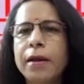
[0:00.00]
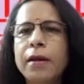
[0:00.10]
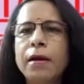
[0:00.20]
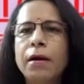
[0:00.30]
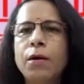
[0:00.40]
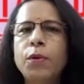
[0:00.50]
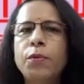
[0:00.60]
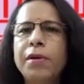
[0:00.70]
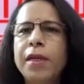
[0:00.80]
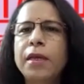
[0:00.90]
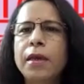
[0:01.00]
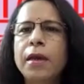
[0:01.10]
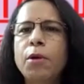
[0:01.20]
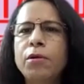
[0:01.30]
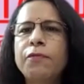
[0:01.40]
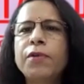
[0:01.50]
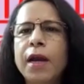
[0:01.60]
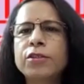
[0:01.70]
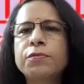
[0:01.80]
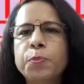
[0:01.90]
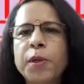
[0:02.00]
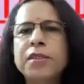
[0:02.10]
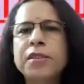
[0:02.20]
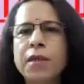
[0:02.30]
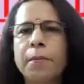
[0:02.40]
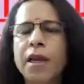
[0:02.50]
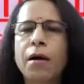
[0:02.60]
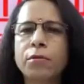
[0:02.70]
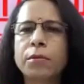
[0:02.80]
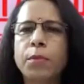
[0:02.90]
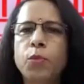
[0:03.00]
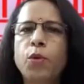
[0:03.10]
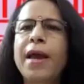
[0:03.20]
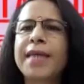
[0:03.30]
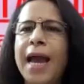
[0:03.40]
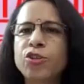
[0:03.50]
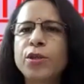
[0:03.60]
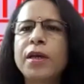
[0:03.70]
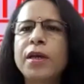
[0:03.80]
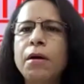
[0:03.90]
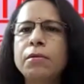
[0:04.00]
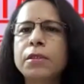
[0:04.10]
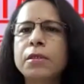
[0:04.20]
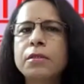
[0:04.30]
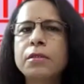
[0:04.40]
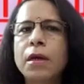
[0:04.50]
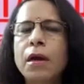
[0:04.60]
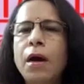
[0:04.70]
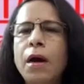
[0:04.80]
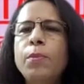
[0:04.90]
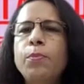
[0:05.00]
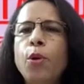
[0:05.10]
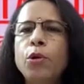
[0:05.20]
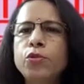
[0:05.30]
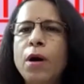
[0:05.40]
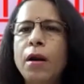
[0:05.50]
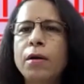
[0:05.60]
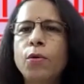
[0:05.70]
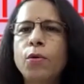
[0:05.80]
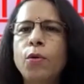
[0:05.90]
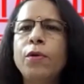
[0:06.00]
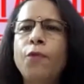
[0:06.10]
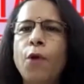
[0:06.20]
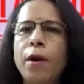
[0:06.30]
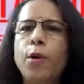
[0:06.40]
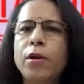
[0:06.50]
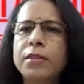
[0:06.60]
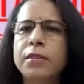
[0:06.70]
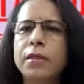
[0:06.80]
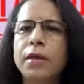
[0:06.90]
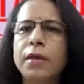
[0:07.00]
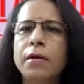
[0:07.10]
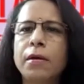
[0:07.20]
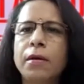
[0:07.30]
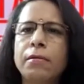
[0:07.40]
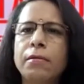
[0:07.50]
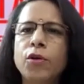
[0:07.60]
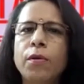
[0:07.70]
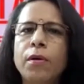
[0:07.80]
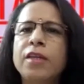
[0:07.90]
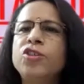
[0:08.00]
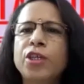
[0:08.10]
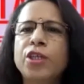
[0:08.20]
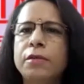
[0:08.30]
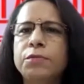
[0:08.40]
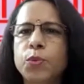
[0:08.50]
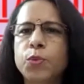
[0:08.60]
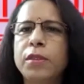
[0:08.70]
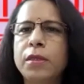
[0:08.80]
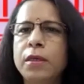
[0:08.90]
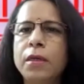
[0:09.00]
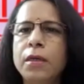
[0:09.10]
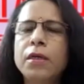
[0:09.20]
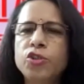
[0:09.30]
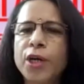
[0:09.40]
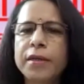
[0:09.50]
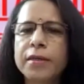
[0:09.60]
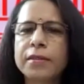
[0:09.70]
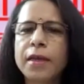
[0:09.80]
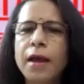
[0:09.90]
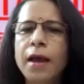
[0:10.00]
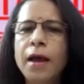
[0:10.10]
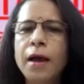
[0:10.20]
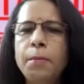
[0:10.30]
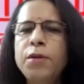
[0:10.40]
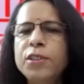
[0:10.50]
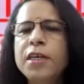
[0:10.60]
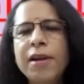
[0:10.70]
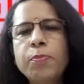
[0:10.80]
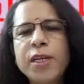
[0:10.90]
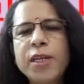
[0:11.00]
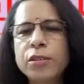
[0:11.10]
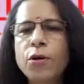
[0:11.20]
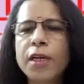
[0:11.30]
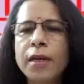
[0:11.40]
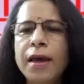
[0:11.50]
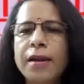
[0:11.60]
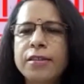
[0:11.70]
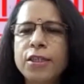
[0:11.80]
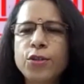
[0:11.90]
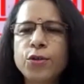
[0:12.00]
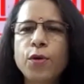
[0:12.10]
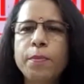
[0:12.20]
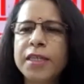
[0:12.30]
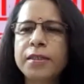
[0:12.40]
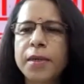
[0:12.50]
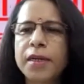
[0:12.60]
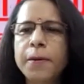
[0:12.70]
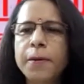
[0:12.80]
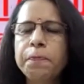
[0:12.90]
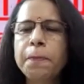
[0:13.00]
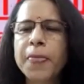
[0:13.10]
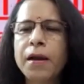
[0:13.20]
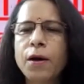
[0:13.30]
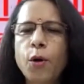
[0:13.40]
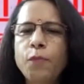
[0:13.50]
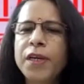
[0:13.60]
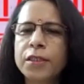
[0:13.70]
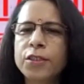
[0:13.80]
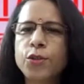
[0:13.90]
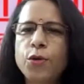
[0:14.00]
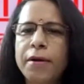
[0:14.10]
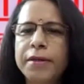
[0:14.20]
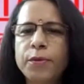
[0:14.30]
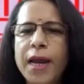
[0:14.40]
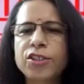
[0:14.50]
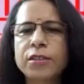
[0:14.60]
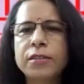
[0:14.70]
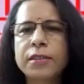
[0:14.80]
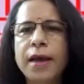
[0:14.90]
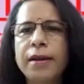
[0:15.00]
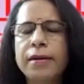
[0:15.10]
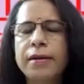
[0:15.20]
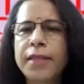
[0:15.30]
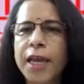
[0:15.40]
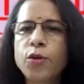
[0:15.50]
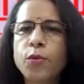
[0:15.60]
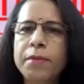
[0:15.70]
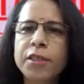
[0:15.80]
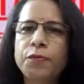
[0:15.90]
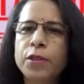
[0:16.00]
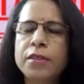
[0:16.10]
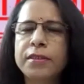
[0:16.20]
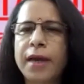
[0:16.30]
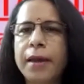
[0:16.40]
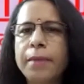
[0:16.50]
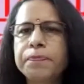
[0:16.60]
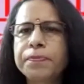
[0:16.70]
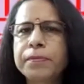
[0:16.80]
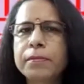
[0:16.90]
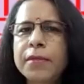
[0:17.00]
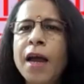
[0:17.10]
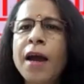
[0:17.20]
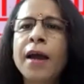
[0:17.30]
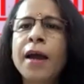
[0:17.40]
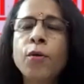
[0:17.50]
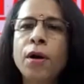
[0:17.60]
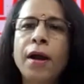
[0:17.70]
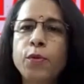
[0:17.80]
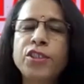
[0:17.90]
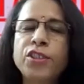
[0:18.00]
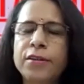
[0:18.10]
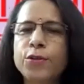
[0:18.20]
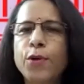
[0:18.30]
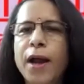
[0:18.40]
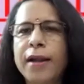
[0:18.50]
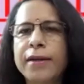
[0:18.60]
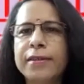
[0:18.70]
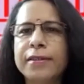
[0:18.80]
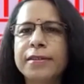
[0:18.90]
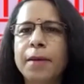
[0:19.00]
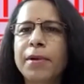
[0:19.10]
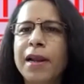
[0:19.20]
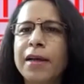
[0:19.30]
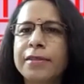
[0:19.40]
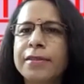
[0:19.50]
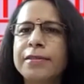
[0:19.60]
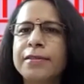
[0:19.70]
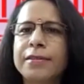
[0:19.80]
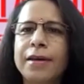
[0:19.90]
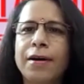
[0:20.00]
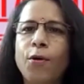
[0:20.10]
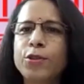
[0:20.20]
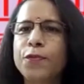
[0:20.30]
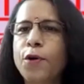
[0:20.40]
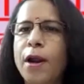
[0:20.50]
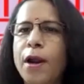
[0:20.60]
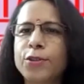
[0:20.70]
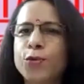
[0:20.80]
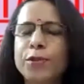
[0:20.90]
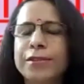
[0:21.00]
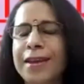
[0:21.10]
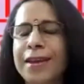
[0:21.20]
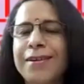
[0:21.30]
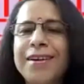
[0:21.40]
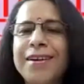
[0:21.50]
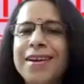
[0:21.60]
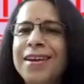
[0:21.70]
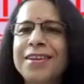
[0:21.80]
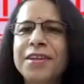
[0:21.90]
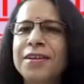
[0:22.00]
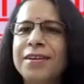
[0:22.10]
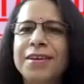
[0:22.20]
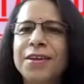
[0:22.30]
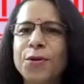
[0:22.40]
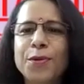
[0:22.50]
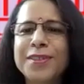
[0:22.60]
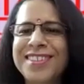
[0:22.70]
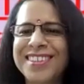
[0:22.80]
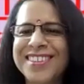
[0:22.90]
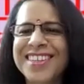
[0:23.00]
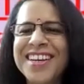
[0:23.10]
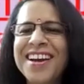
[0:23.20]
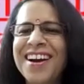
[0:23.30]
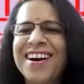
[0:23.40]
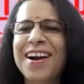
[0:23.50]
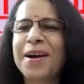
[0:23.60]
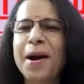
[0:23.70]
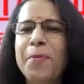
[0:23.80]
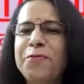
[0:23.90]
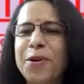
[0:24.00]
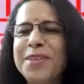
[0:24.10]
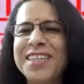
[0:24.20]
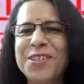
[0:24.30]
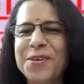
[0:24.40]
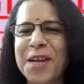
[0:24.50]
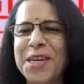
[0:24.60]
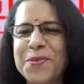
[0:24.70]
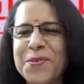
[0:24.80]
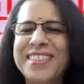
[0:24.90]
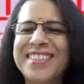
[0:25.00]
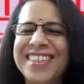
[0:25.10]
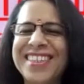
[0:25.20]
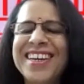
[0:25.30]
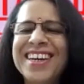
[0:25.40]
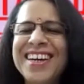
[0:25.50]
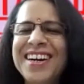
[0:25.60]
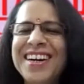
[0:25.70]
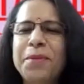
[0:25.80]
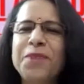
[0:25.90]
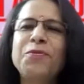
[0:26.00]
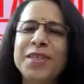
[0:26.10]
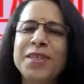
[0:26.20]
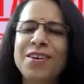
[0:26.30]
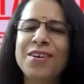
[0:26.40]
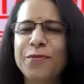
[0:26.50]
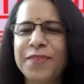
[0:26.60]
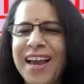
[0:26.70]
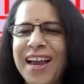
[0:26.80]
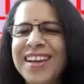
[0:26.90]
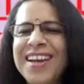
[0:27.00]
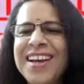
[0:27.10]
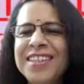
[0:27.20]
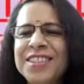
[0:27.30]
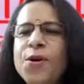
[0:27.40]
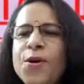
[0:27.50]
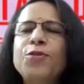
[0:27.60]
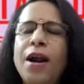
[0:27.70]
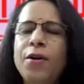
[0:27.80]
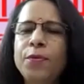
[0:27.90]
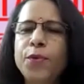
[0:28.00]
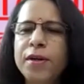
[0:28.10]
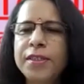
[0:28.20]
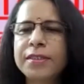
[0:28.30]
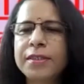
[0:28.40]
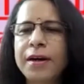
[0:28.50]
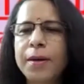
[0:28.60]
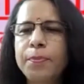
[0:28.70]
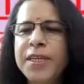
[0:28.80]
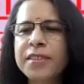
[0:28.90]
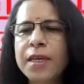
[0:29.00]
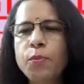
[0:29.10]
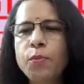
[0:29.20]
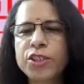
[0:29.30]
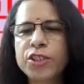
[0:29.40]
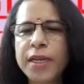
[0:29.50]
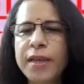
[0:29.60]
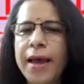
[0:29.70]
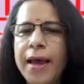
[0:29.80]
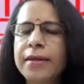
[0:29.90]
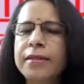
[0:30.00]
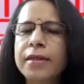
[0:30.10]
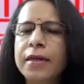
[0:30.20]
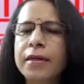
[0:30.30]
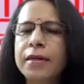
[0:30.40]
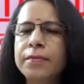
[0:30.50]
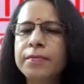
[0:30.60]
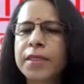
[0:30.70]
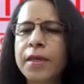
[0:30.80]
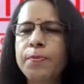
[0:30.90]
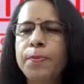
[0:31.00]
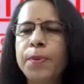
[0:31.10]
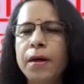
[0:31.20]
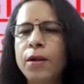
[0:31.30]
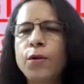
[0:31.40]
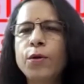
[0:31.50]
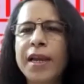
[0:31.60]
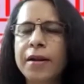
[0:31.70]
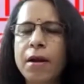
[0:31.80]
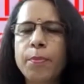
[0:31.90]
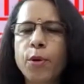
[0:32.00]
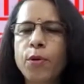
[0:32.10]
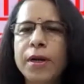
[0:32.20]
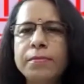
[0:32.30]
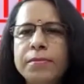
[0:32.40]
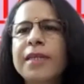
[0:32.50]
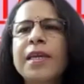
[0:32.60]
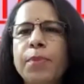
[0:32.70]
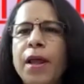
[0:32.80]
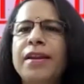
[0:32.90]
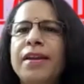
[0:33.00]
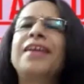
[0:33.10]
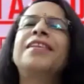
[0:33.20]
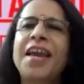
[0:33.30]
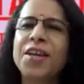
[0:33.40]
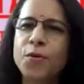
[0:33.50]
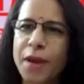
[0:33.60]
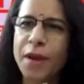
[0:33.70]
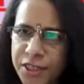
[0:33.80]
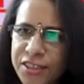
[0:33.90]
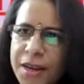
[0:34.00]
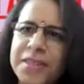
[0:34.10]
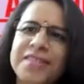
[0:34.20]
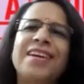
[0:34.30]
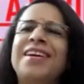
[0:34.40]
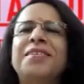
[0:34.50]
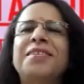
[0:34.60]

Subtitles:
We were really thinking about different kinds of spirits coming out. But what has actually come out is a real blow to our own foreign policy, initiatives with the Chinese. But it was a great pleasure talking and listening to you, Ambassador Menon. Hope we continue our interactions, and thank you very much for this time. I wish that you had some classes also for our students here in universities, apart from the Ashoka University, but we miss all of that. So to our viewers, please keep watching and keep looking at our programs and keep learning. Thank you very much. Namaste.